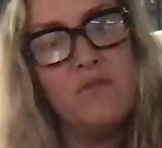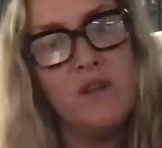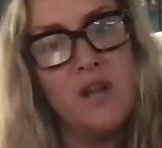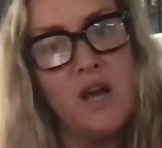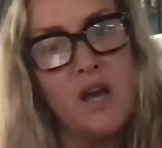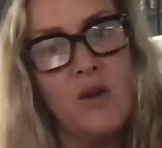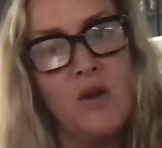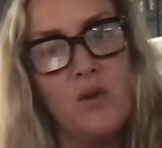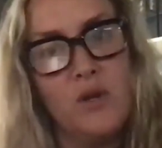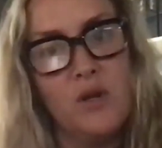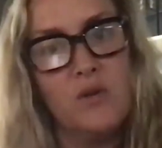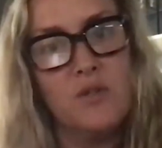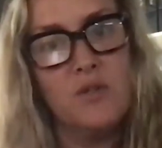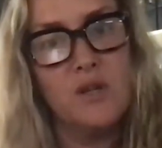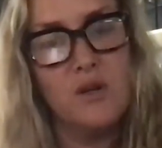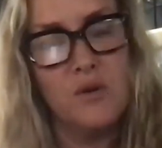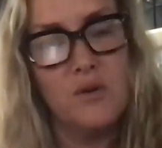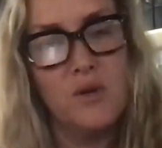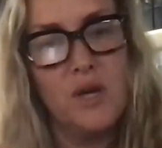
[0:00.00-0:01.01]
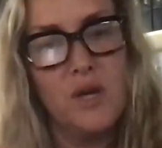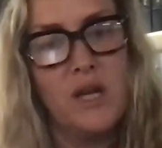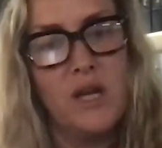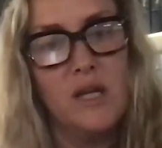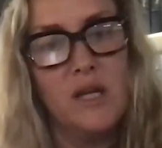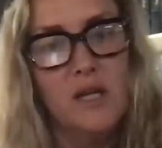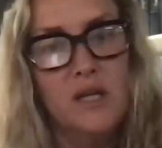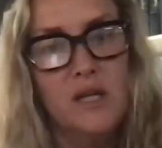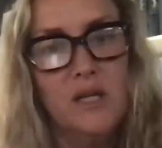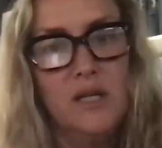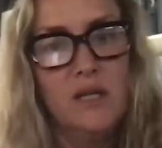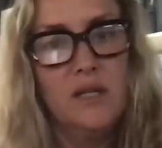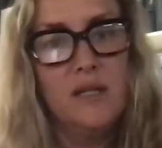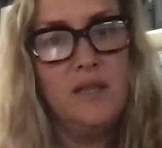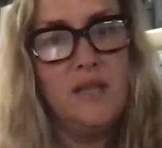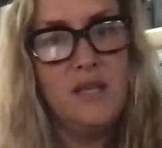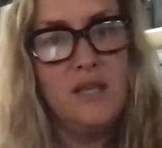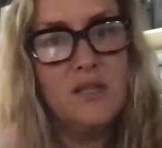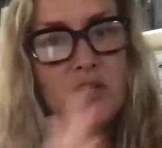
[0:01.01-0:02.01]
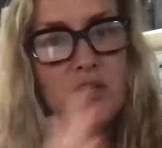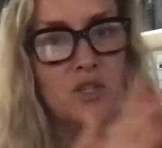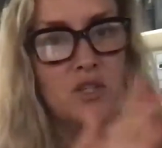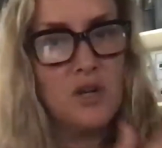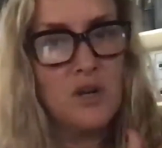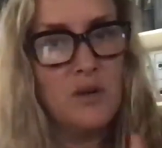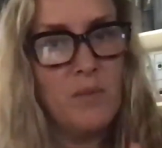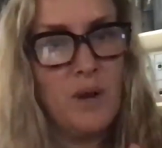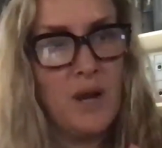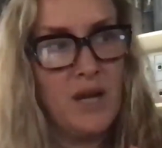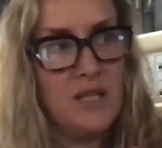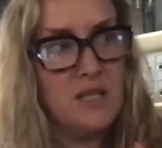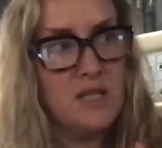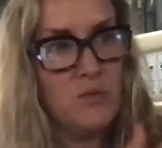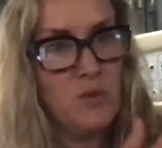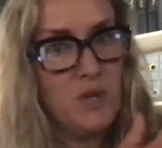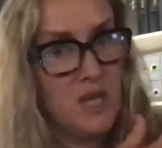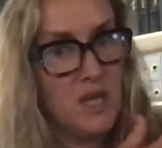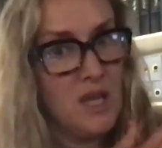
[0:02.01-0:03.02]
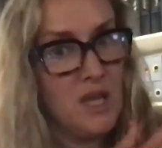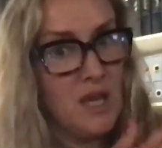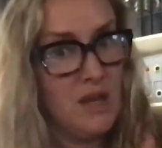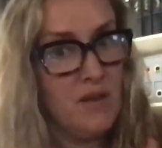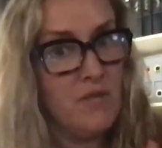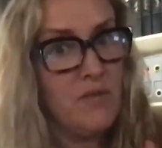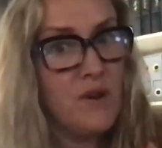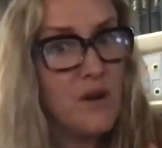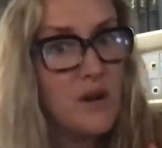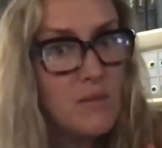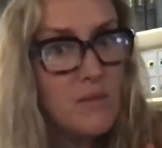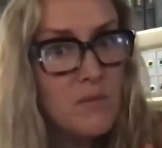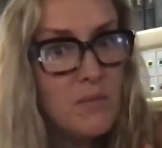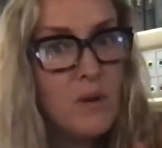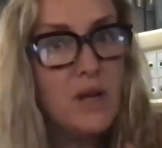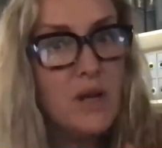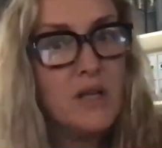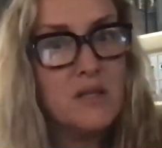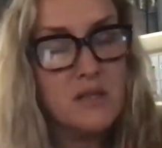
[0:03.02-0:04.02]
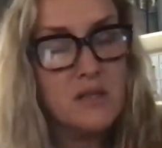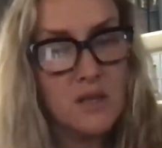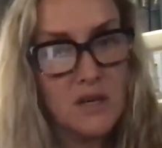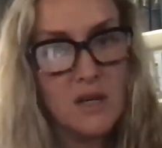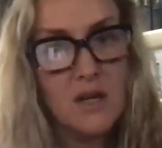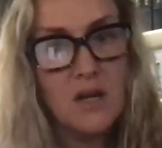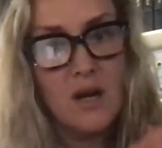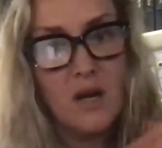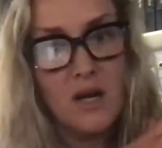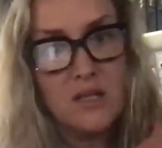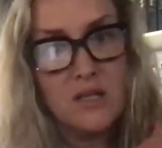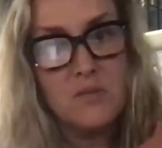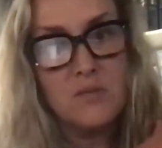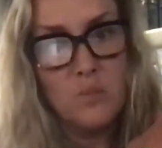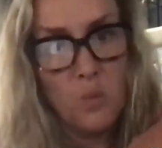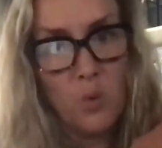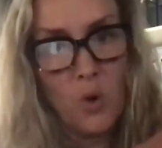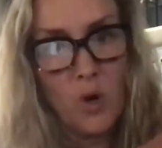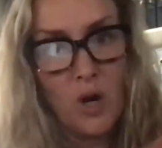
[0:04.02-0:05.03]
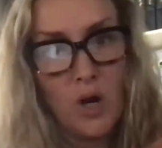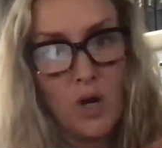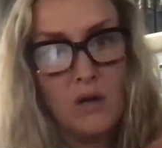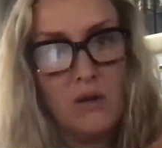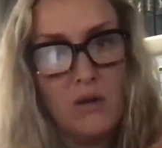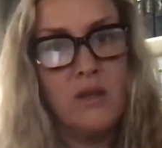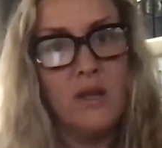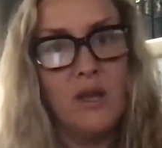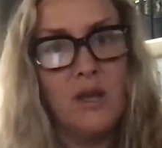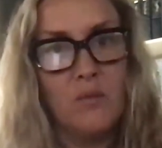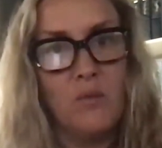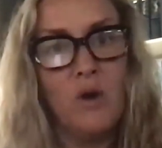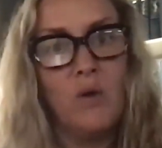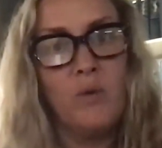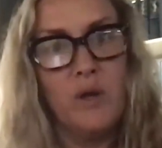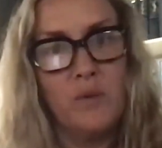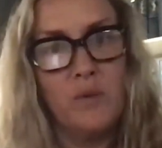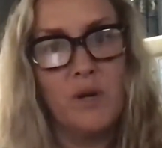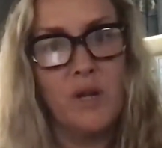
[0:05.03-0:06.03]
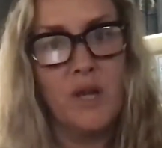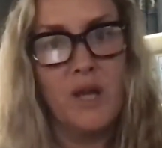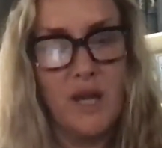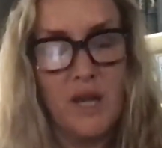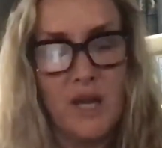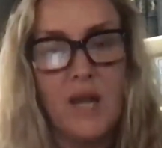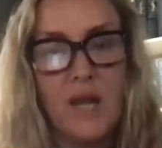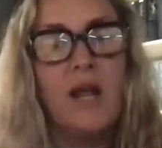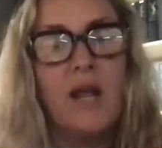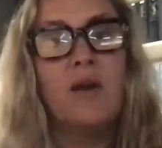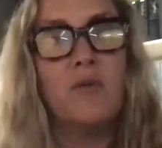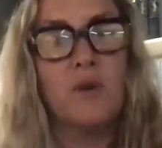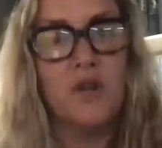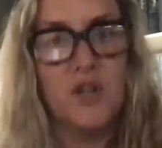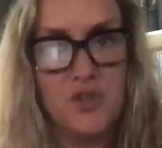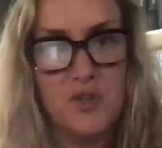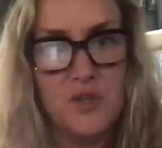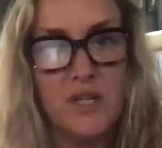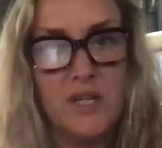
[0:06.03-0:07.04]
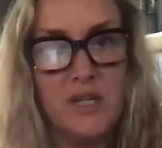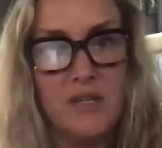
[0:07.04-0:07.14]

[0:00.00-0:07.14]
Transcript: now, said, okay, these are certain mines that we can get it from, but it's going to cost more than what we were getting it at originally.